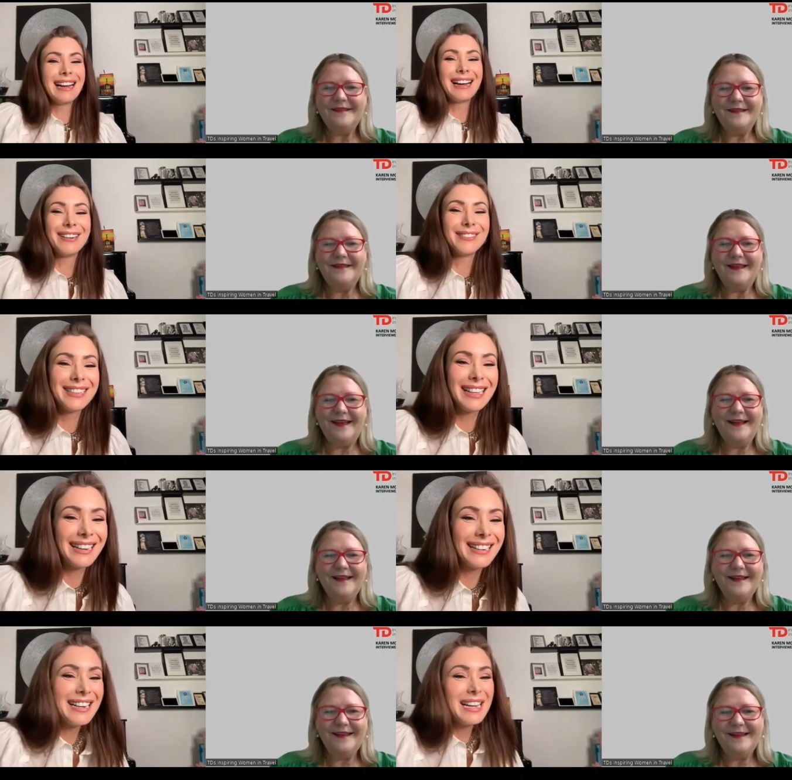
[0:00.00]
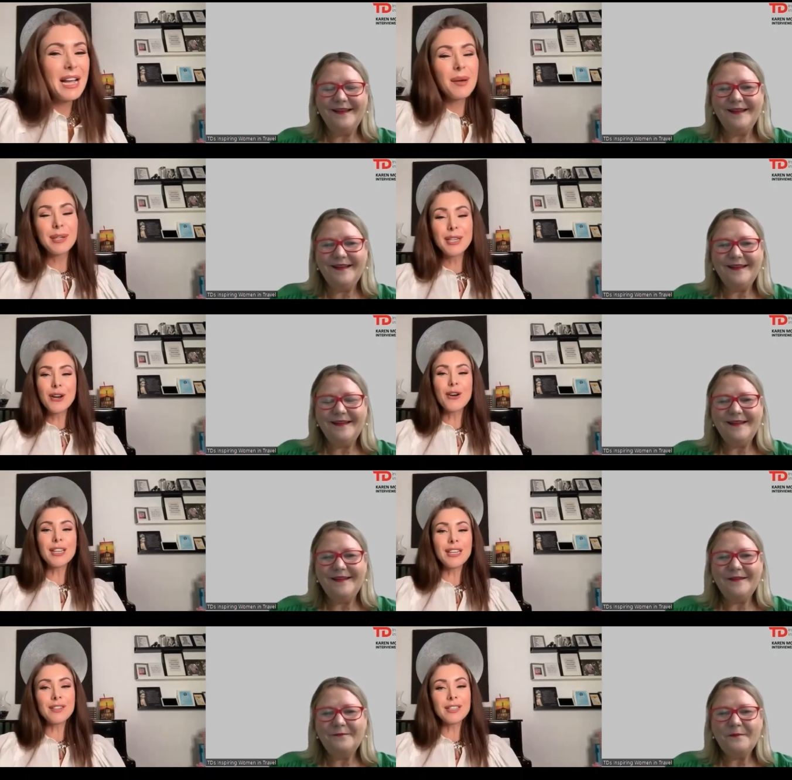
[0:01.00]
Speaker 1: out yeah. there but you know
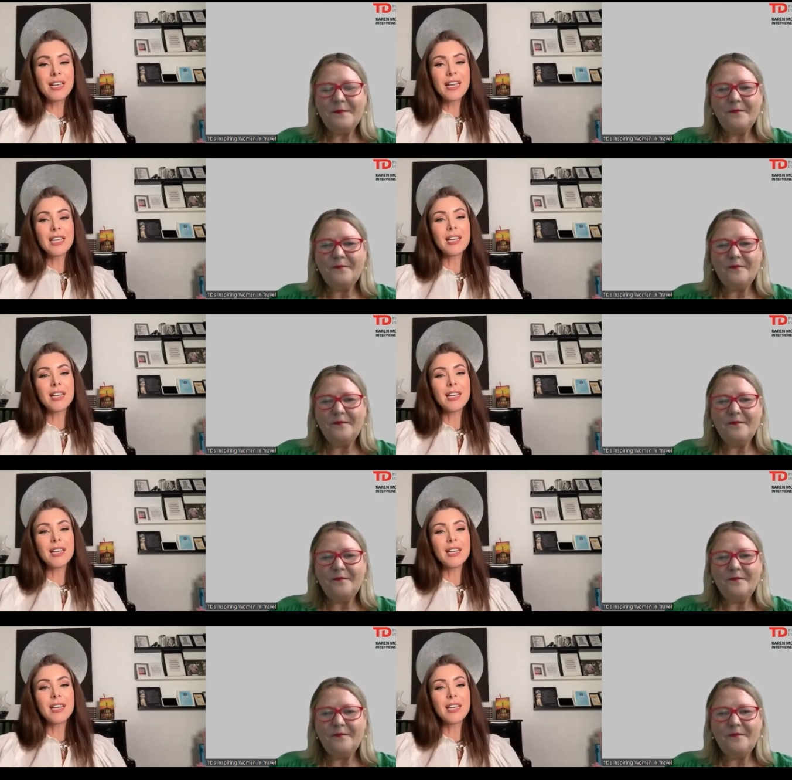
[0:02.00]
even